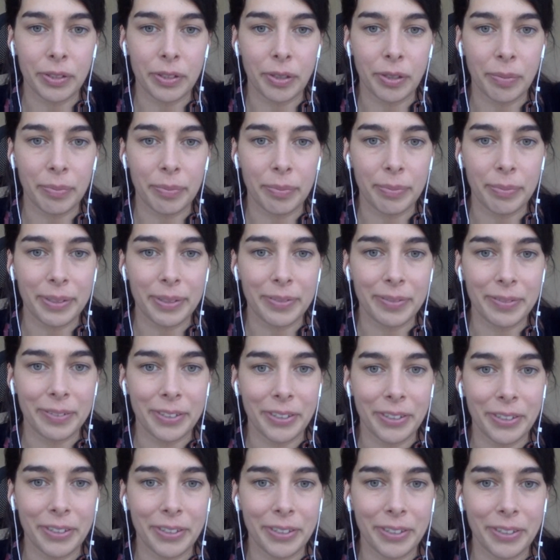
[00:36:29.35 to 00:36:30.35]
should not be
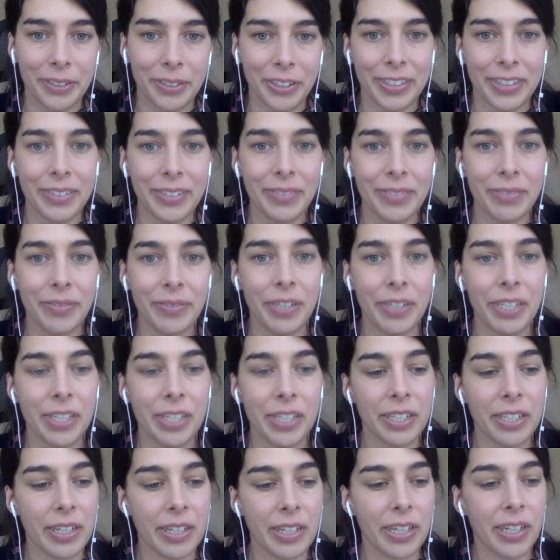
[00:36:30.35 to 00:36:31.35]
forgotten, which
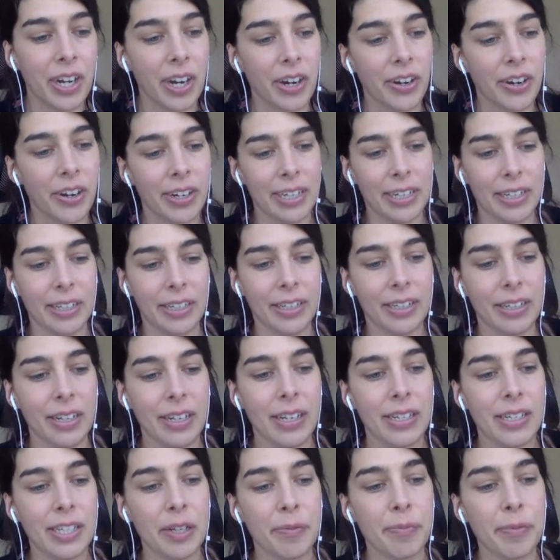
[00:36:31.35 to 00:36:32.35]
they currently
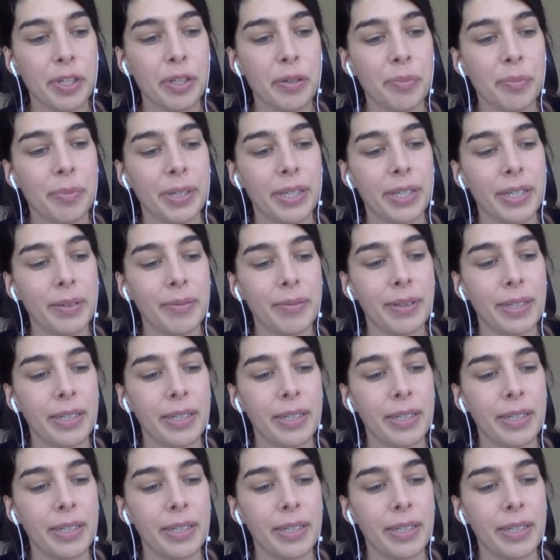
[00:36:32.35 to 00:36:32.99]
seem to be.